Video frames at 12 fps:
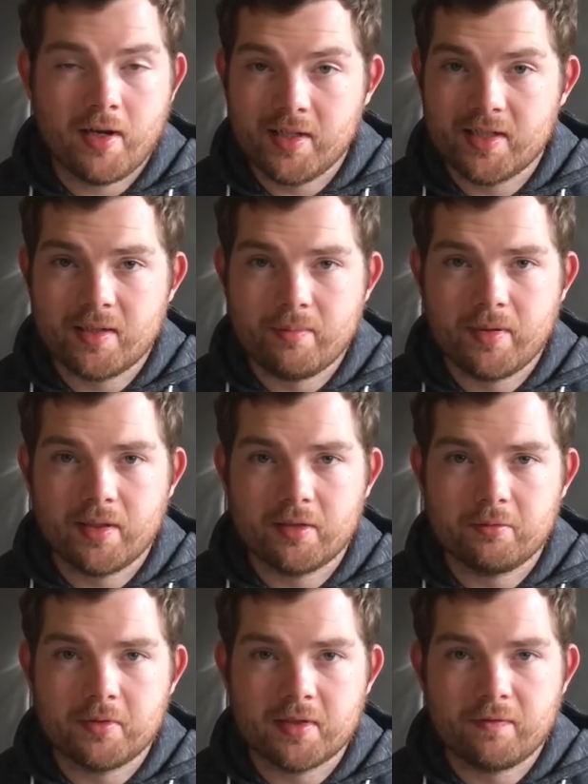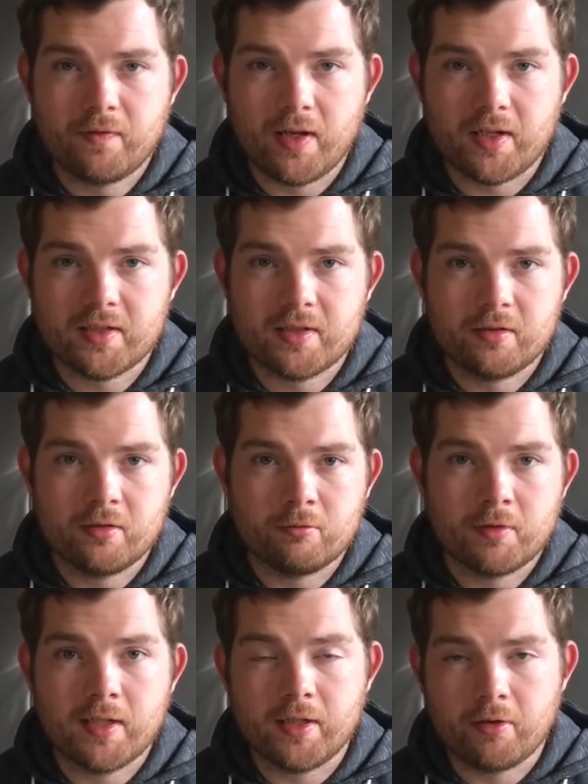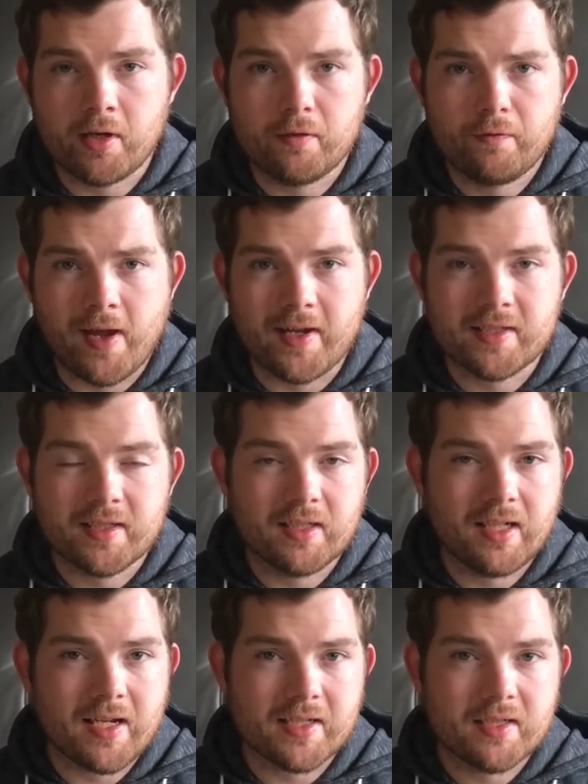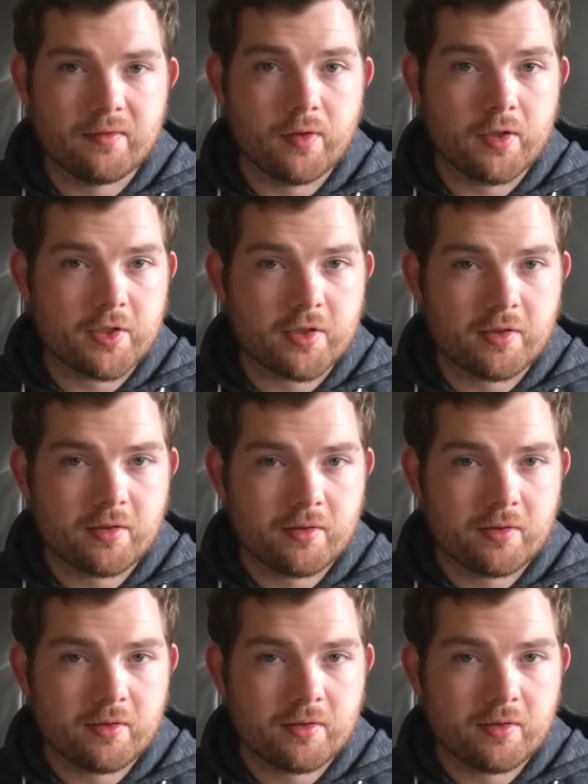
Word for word: and it's something that was fixed to really great effect in the Legacy version.